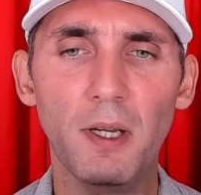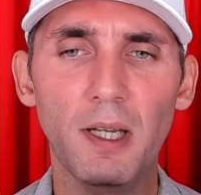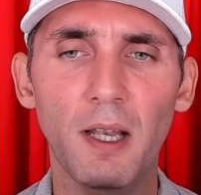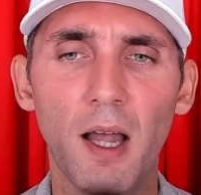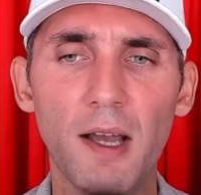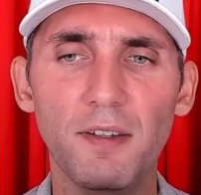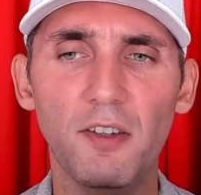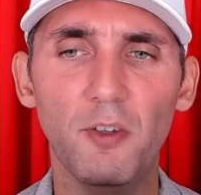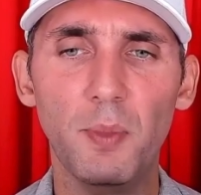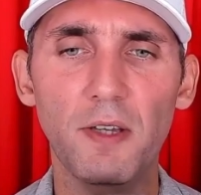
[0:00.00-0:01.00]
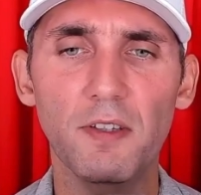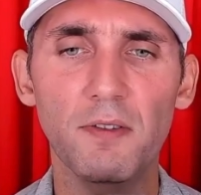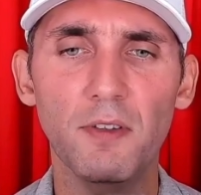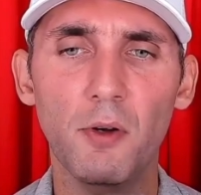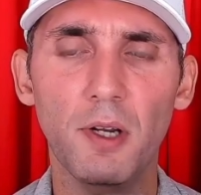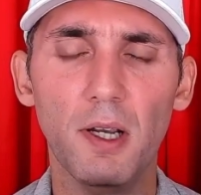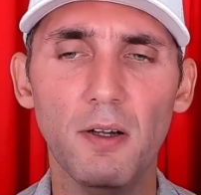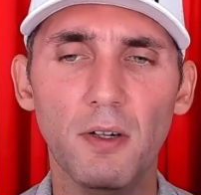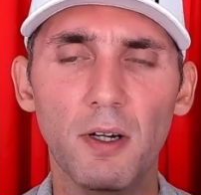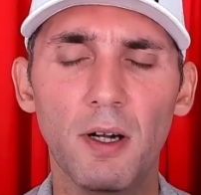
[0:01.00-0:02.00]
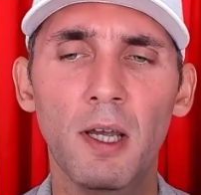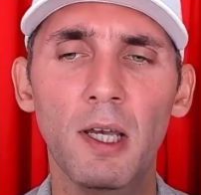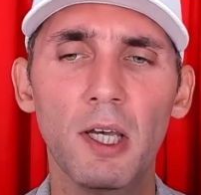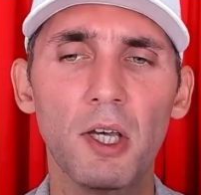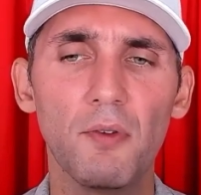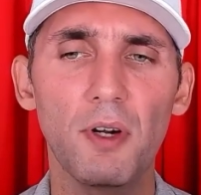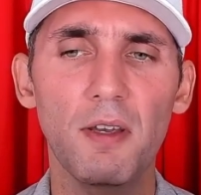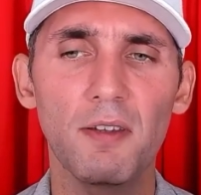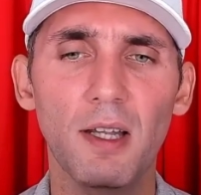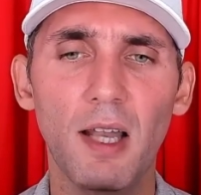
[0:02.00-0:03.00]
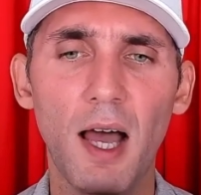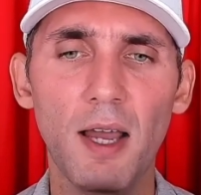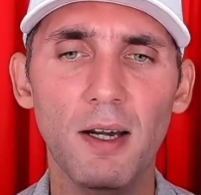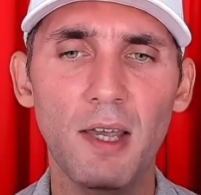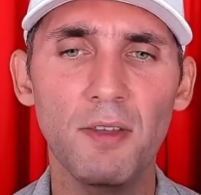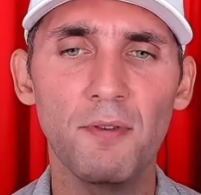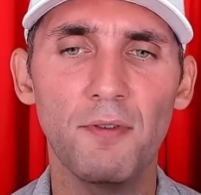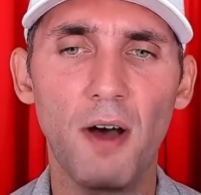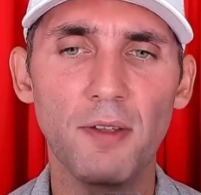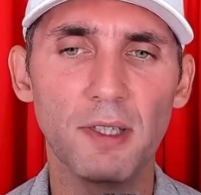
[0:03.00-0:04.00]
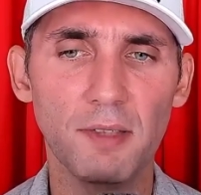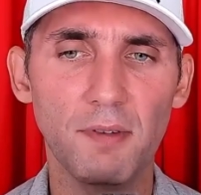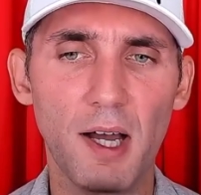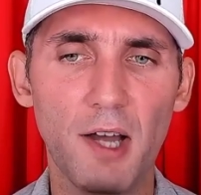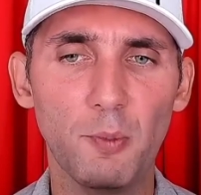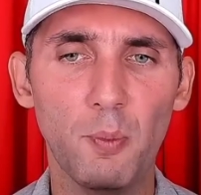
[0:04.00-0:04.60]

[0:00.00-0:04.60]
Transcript: When he lies, he speaks of his own character, for he is a liar and the father of lies.